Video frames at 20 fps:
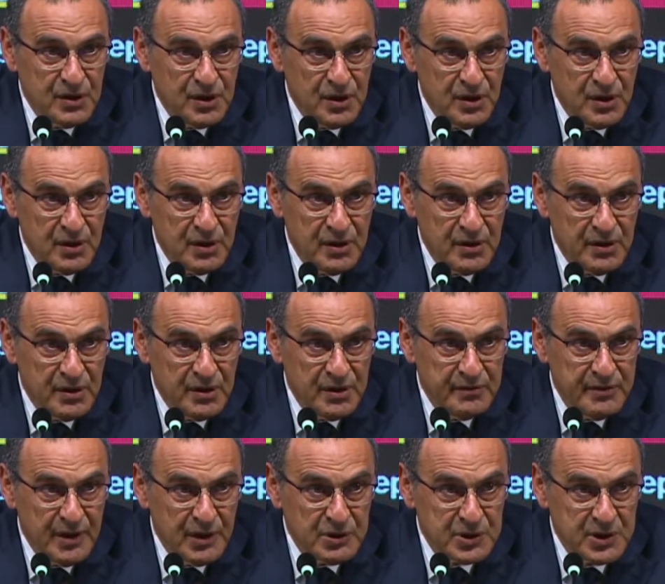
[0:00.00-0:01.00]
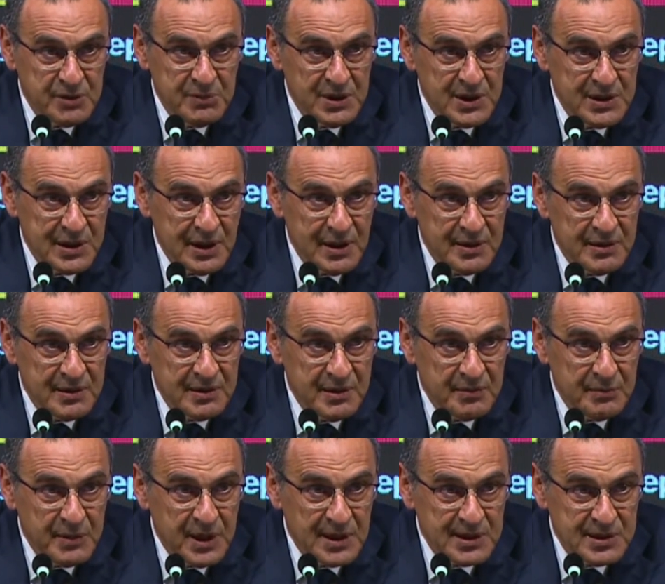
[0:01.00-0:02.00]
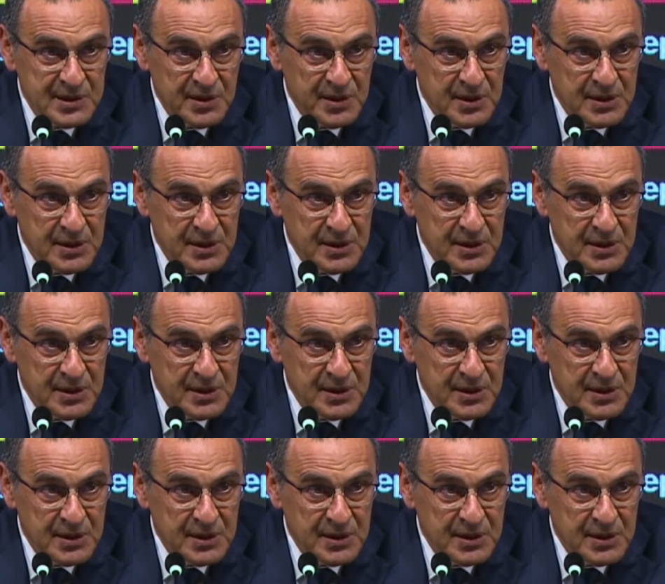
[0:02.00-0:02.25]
he can continue to do whatever he wants.